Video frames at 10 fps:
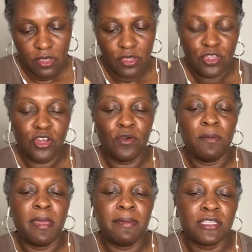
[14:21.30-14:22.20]
You know what?
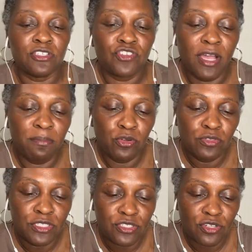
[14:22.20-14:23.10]
Maybe I should try Moon
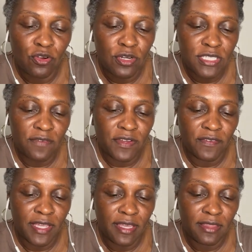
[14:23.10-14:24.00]
and Stars. I've never
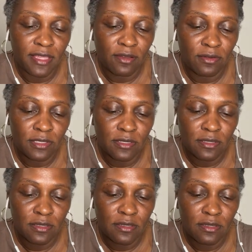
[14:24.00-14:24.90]
had that one.
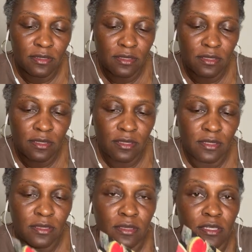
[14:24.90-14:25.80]

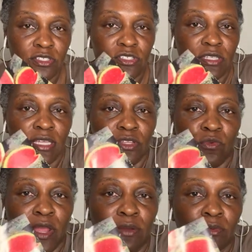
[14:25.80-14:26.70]
It's just like the
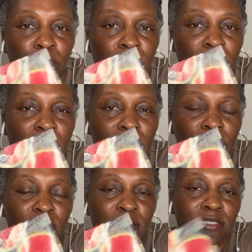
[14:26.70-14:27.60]
round one with the dots on
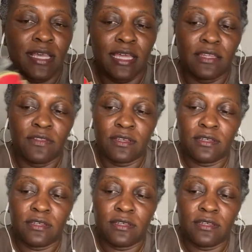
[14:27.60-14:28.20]
the outside of the